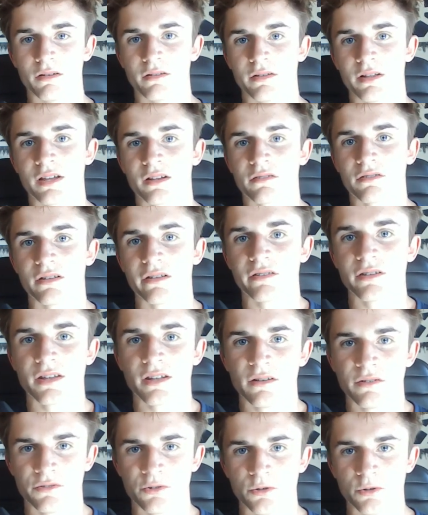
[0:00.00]
Next, let's get
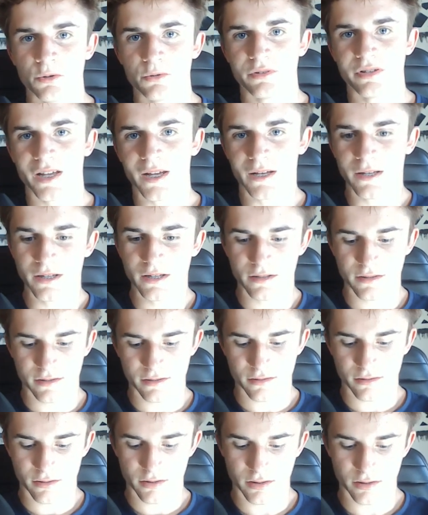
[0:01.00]
into
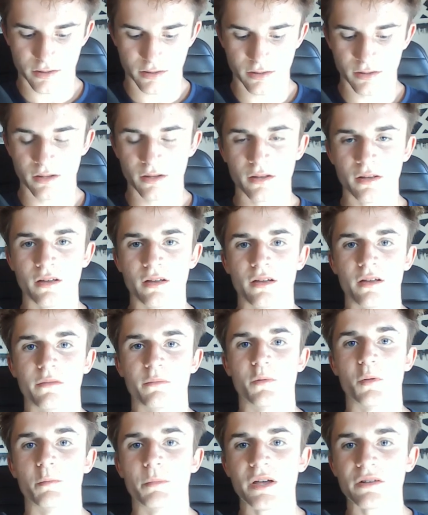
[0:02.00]
techniques.
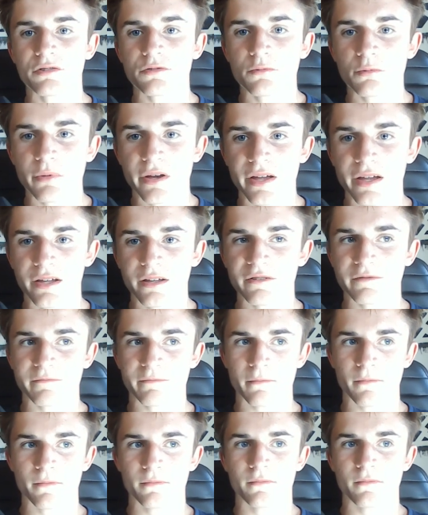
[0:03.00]
The best way
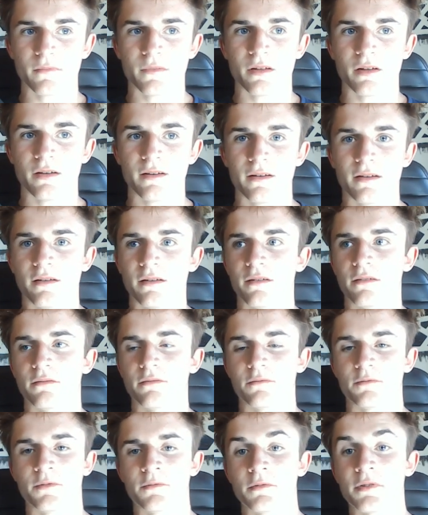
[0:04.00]

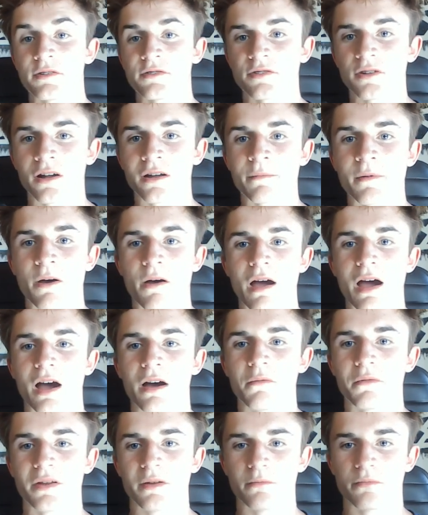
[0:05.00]
let's talk about how
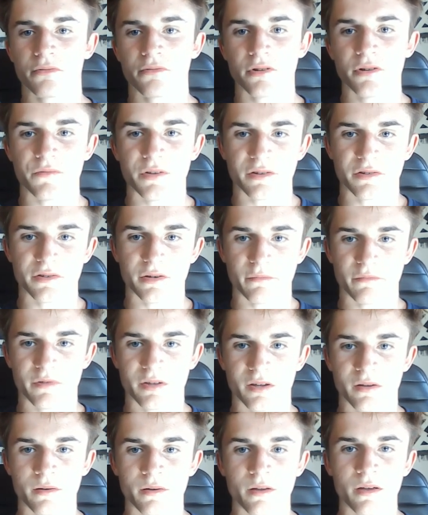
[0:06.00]
we improve at
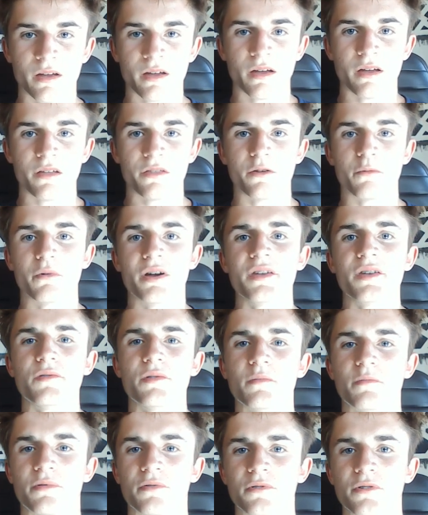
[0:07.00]
something. The way you
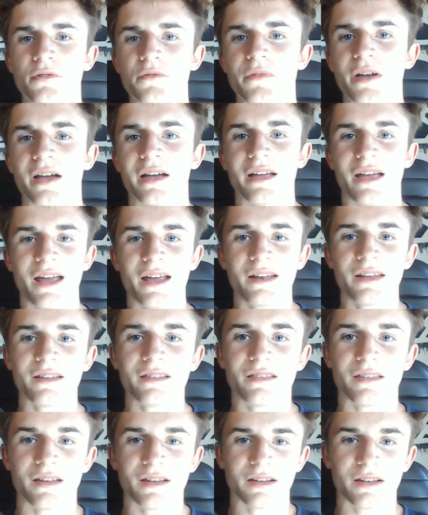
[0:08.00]
improve at
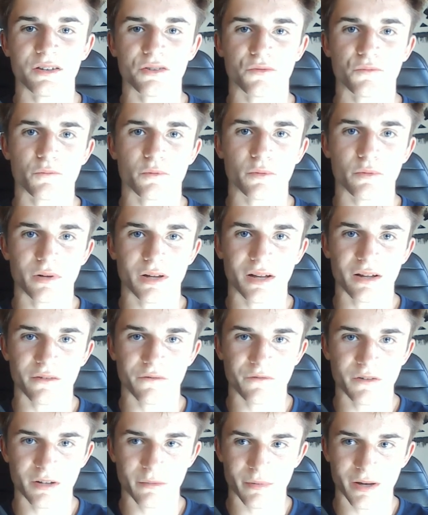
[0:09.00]
anything is through getting
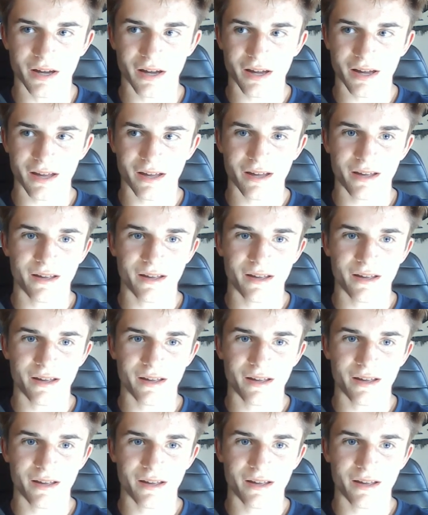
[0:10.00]
feedback.